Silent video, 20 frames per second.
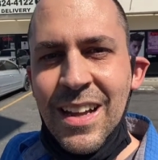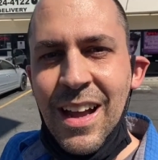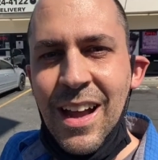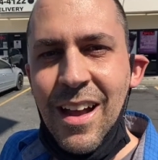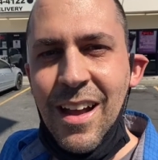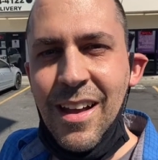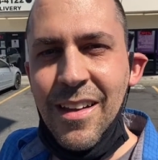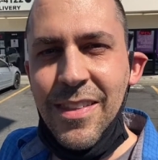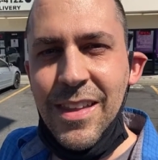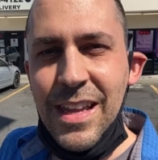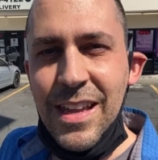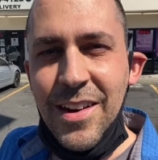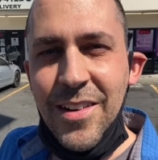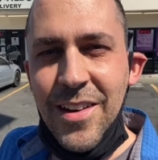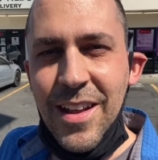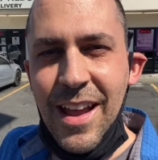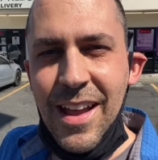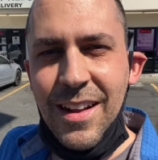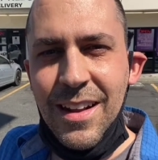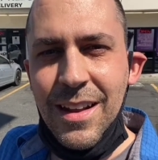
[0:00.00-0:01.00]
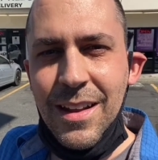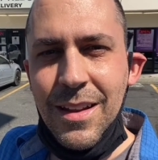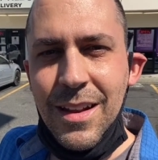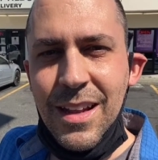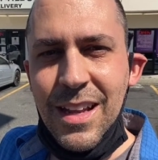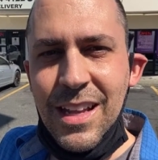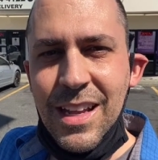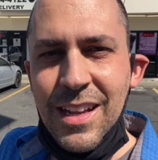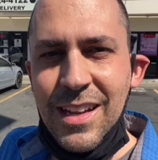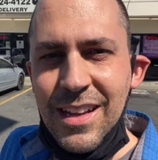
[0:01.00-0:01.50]
uh, the internet
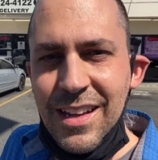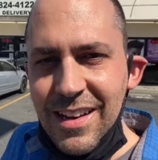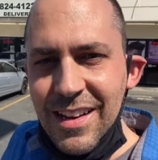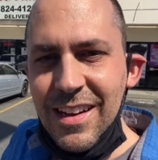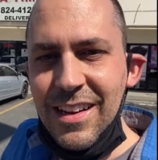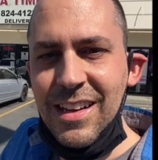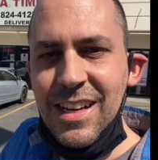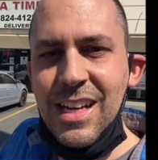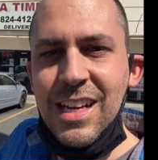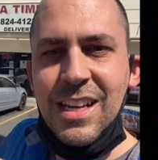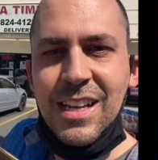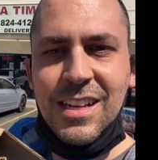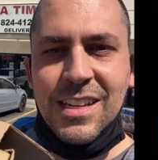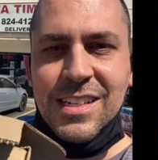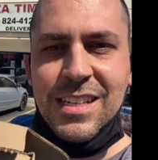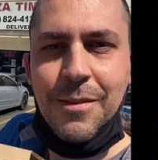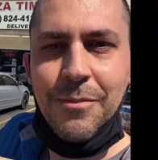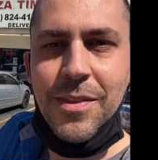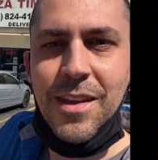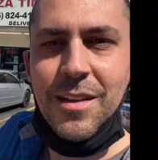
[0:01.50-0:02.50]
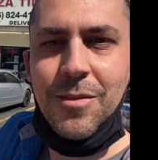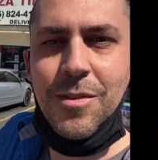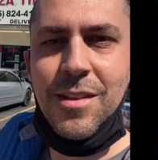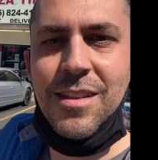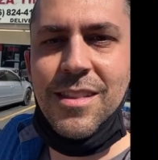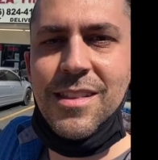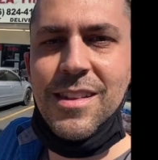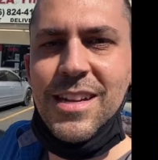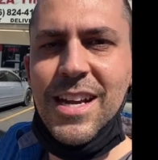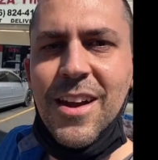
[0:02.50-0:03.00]
eating something
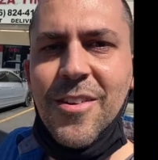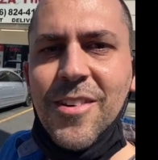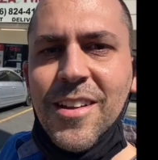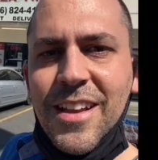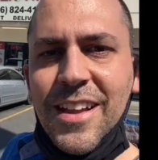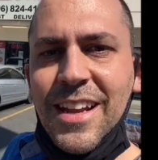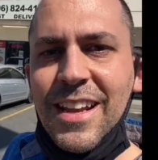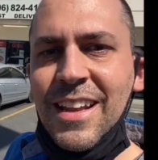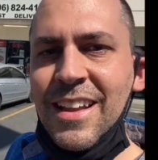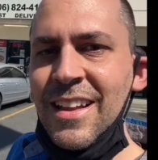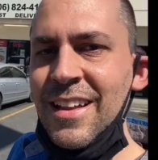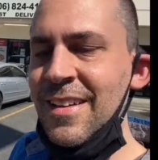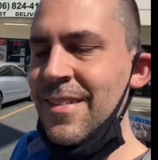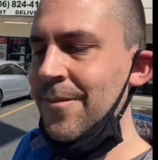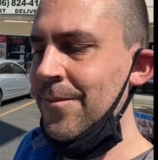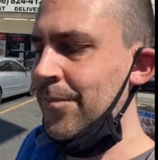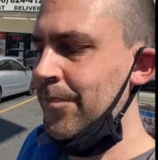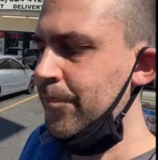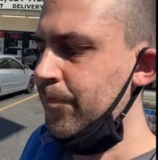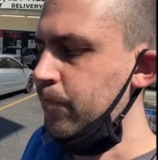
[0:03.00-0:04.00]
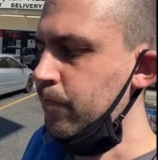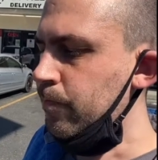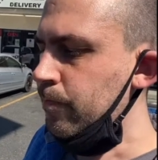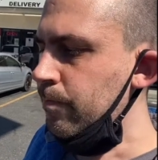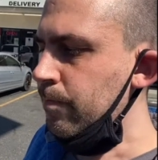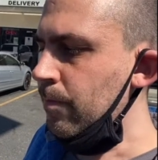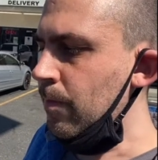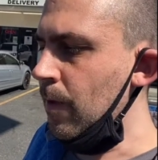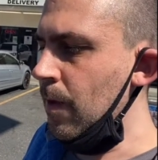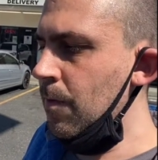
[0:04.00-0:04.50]
with dairy in it,
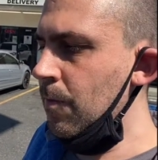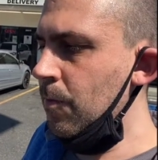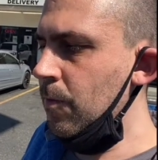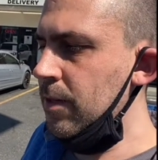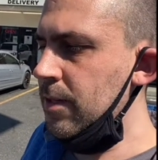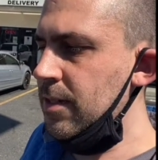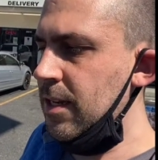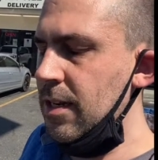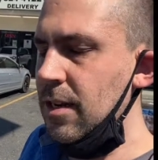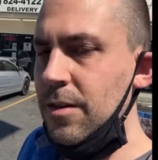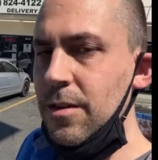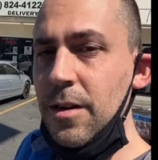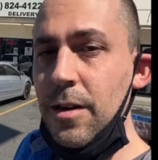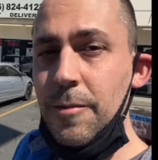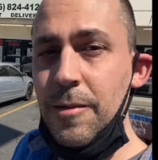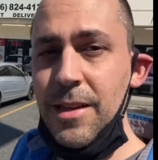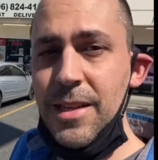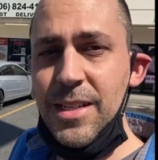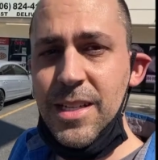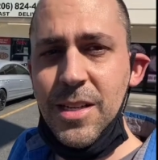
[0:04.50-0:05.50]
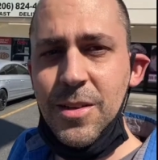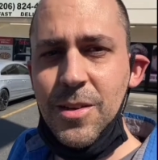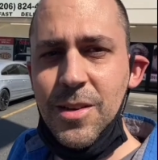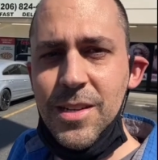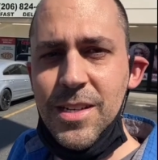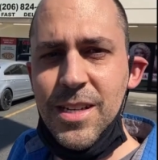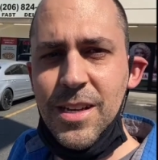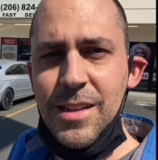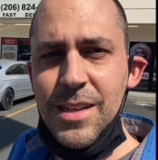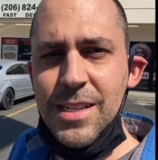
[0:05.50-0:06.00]
which I don't normally do.
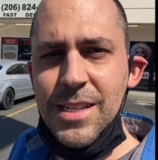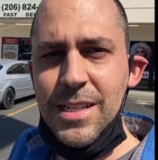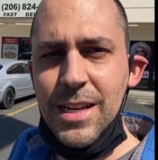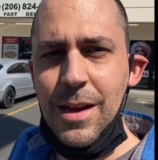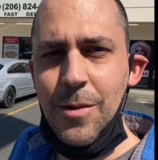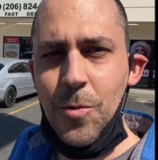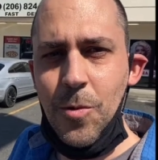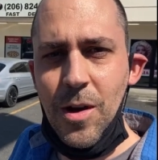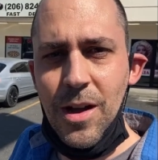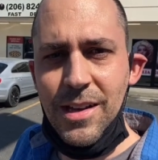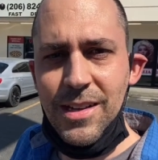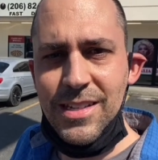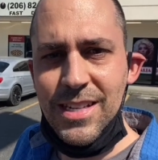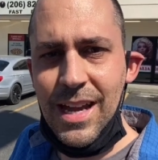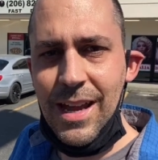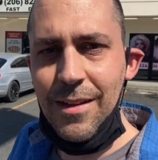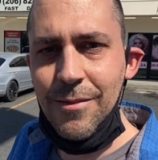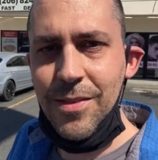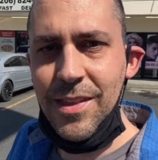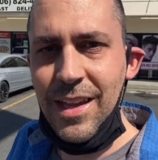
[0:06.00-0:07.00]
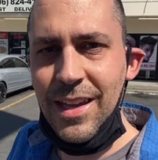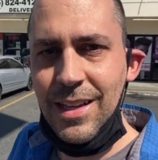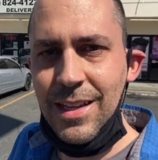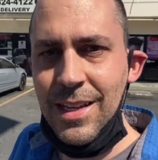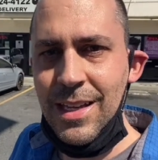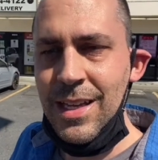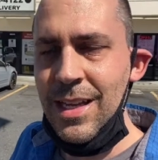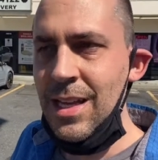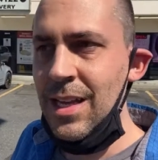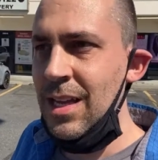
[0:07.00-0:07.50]
So this is a one-time thing,
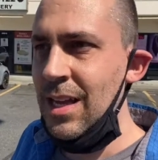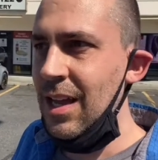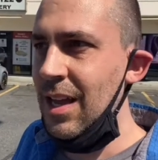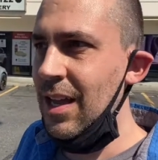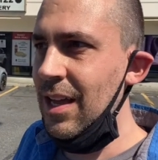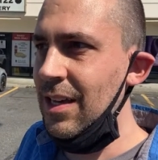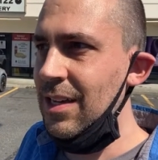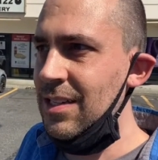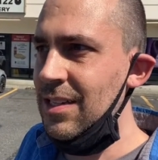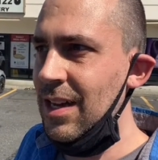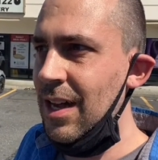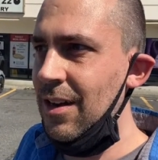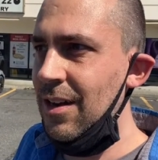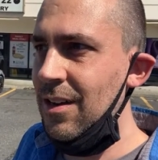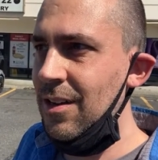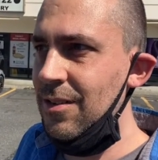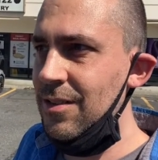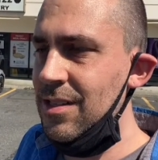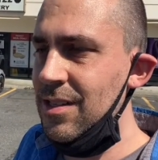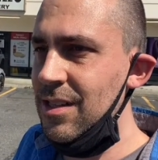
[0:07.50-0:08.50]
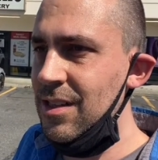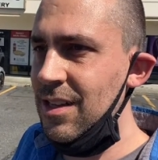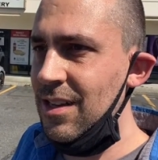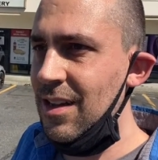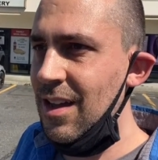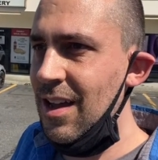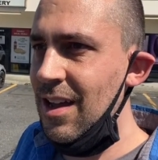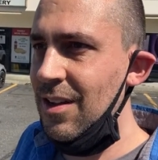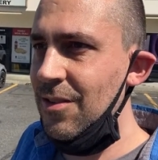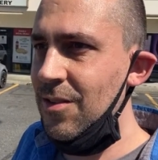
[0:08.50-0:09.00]
and shout out to the
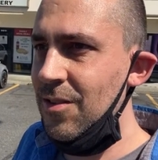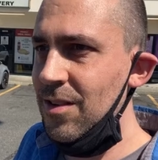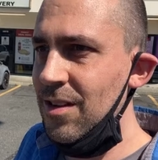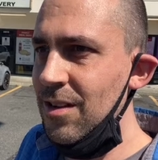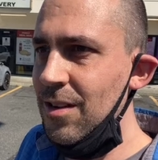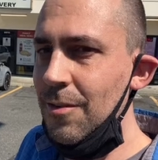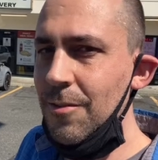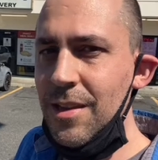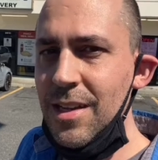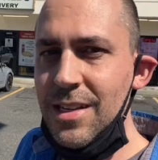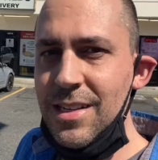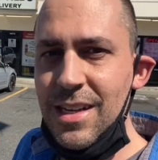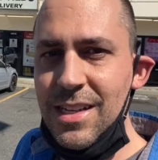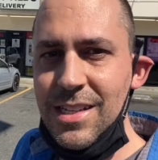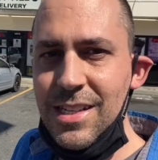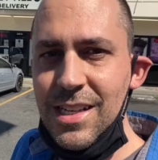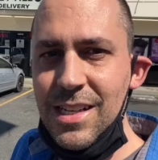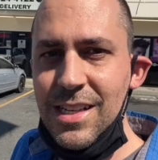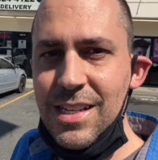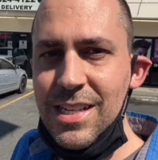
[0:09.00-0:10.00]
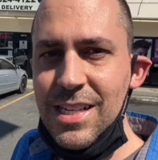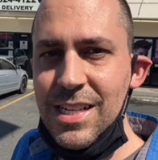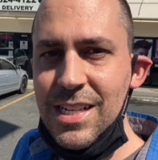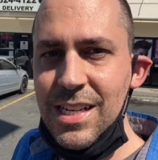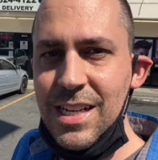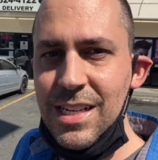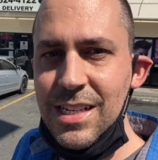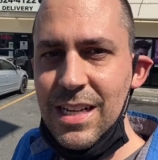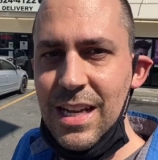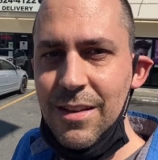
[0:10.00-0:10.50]
guy who normally does this,
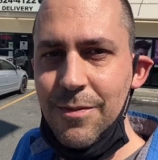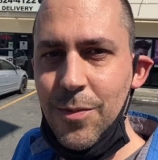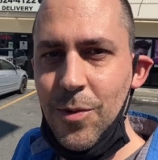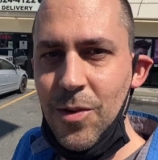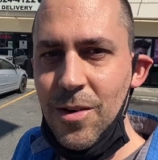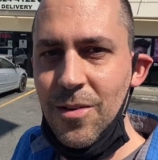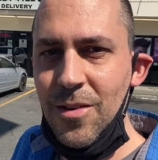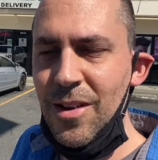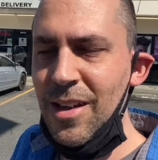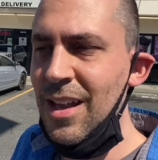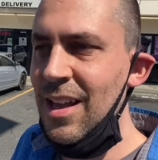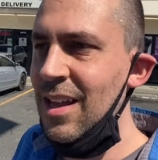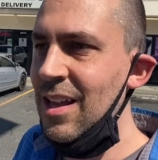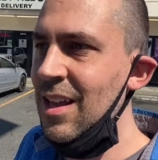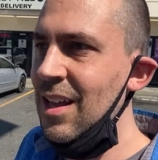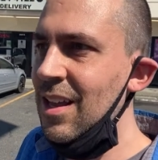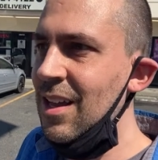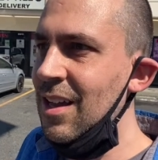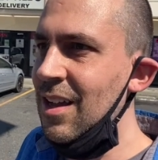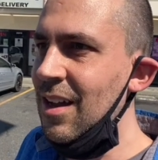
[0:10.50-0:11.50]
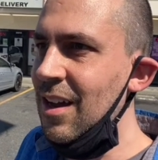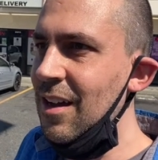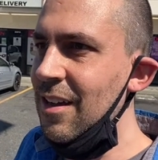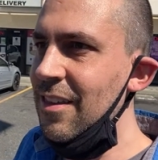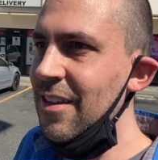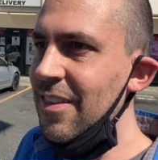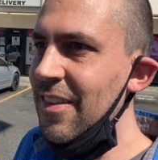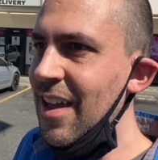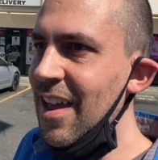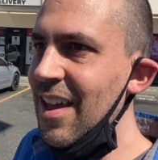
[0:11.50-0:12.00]
Dave Portnoy.
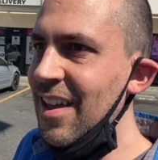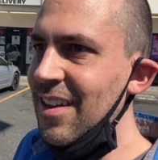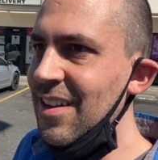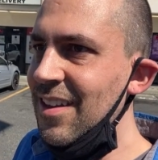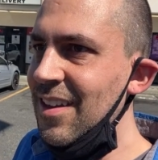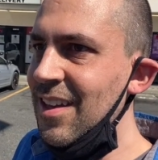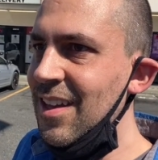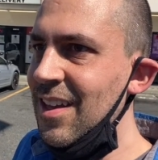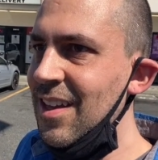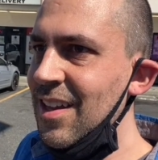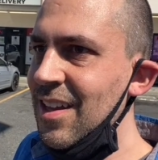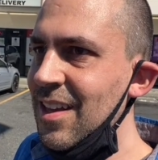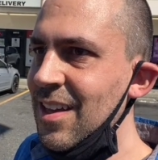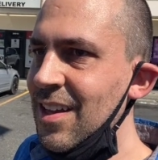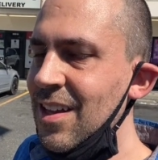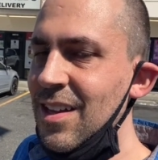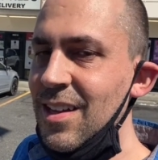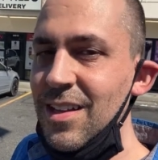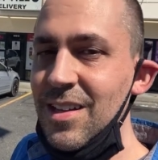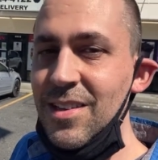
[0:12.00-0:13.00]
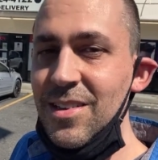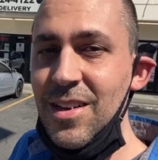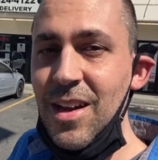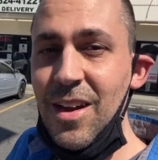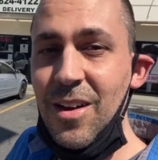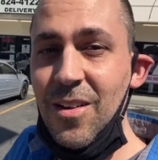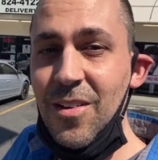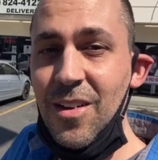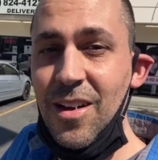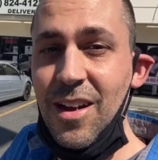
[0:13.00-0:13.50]
Other than that, you
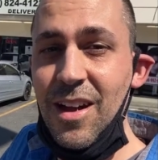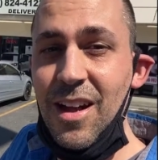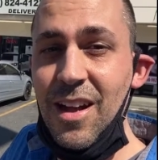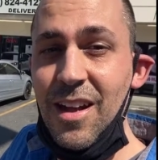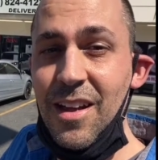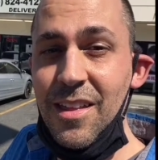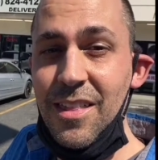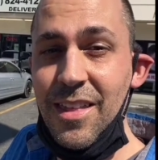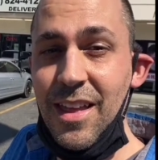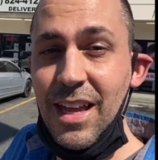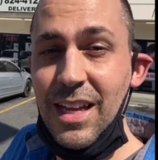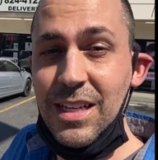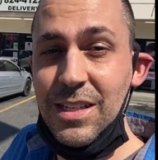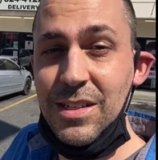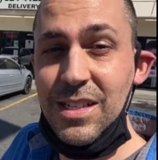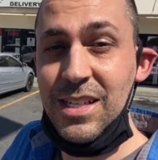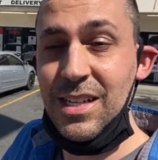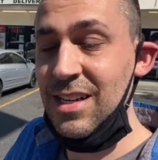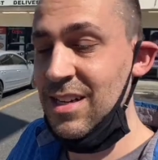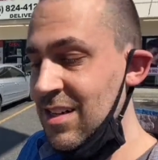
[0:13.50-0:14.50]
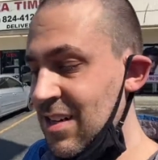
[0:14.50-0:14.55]
know, uh, thanks.